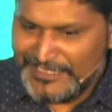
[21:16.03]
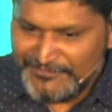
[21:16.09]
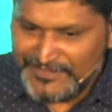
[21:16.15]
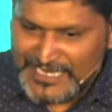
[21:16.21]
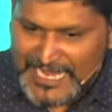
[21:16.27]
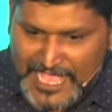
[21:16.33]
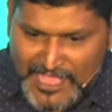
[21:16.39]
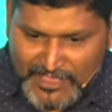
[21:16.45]

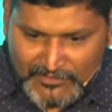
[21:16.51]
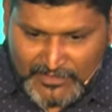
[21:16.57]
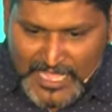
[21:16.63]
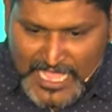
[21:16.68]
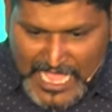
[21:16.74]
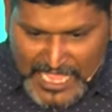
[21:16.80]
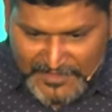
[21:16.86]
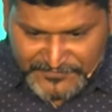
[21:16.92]
Even
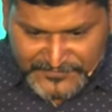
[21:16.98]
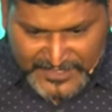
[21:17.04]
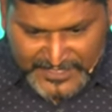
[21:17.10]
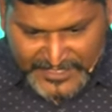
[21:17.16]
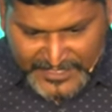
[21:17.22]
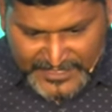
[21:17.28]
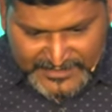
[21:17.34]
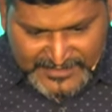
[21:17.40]
now,
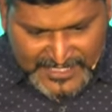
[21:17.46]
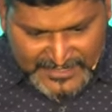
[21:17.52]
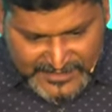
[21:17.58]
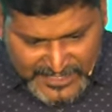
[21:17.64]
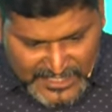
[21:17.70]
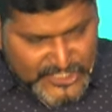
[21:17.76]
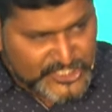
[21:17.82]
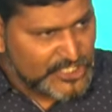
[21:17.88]
after
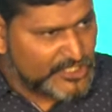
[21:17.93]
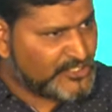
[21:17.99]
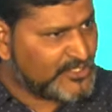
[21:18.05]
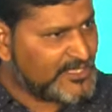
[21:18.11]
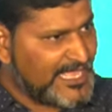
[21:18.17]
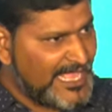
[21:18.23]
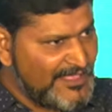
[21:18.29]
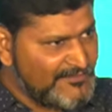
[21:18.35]
his
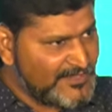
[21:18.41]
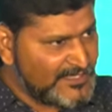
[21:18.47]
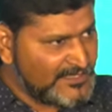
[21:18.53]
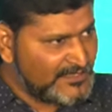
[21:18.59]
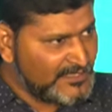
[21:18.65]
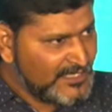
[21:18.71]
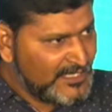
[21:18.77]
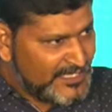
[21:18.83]
ascension to the
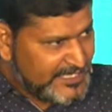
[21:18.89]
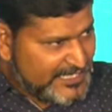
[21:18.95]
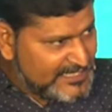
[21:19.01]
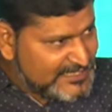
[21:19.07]
heaven,